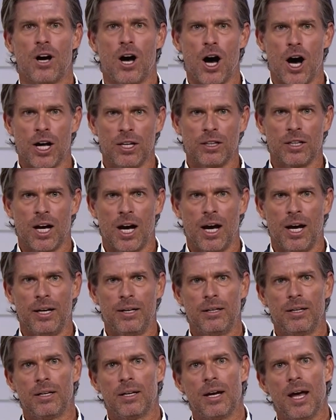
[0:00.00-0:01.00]

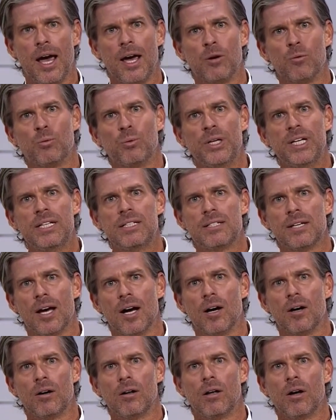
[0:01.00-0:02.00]
online and
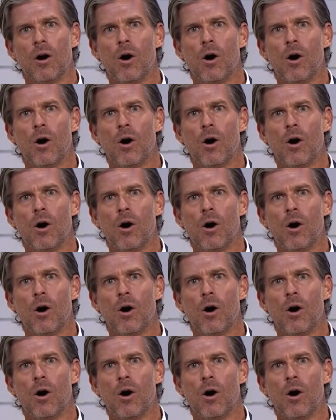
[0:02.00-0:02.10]
retail,